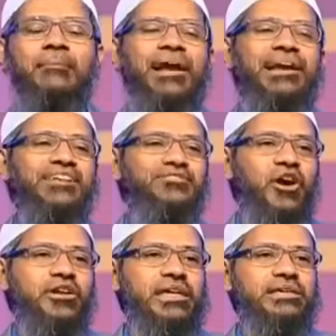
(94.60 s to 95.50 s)
the Bible does
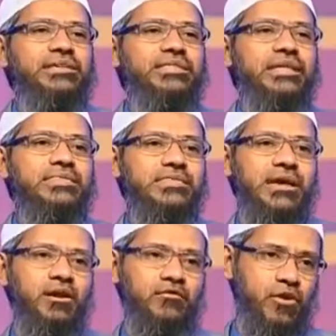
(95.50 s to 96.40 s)
not say Jesus
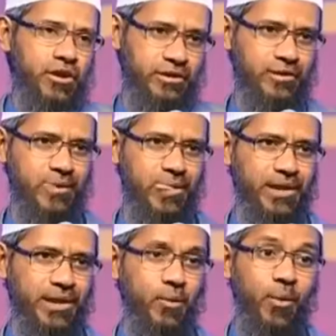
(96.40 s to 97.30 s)
is Son of God.
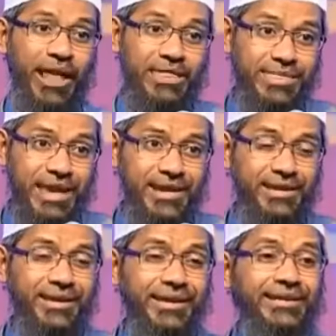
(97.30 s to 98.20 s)
What I
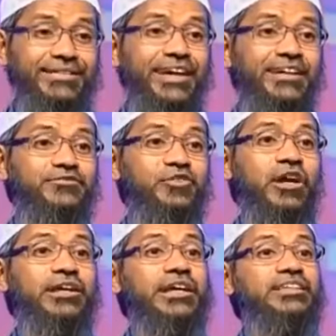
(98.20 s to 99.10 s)
said, there is
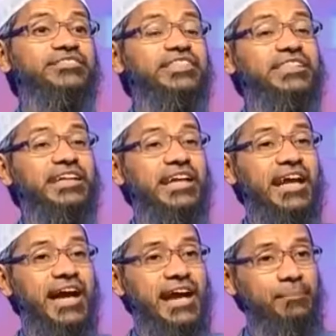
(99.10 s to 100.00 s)
not a
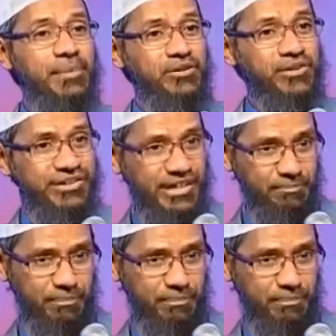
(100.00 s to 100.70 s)
single unambiguous